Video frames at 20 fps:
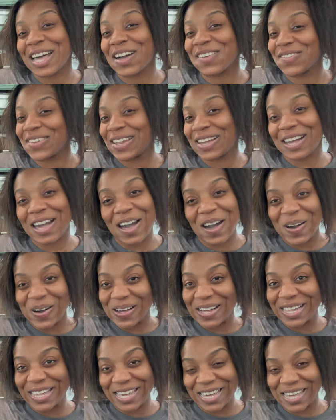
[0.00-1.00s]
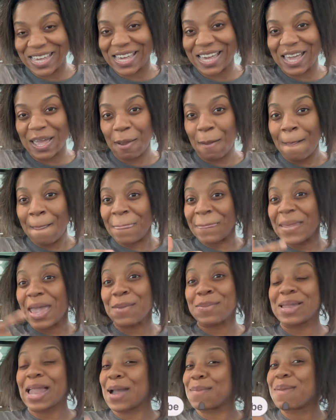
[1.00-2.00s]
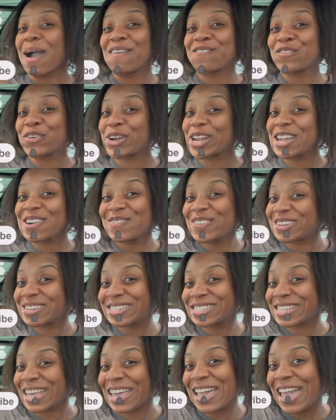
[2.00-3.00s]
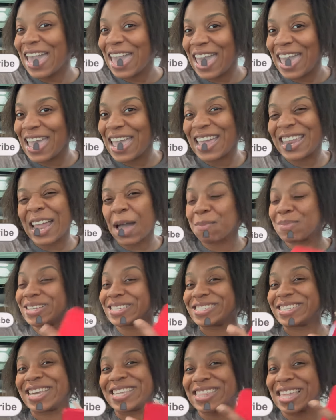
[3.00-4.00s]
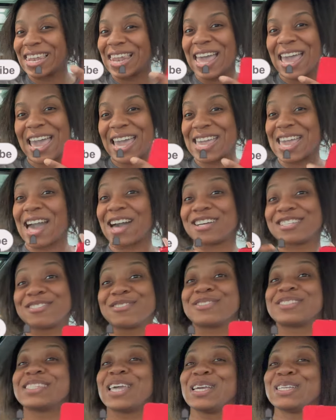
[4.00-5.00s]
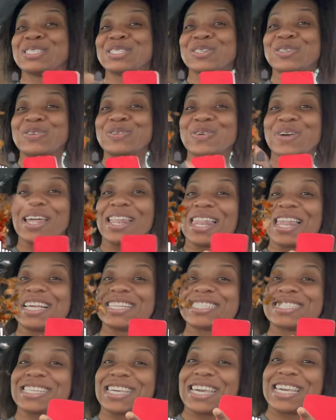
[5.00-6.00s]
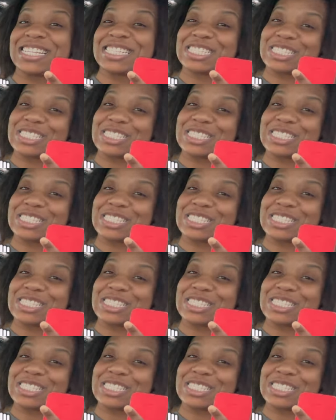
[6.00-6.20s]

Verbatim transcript: I'm gonna call her in and be like, my friend wanna say hey and I'm gonna just get the line, y'all. So stay tuned and let's get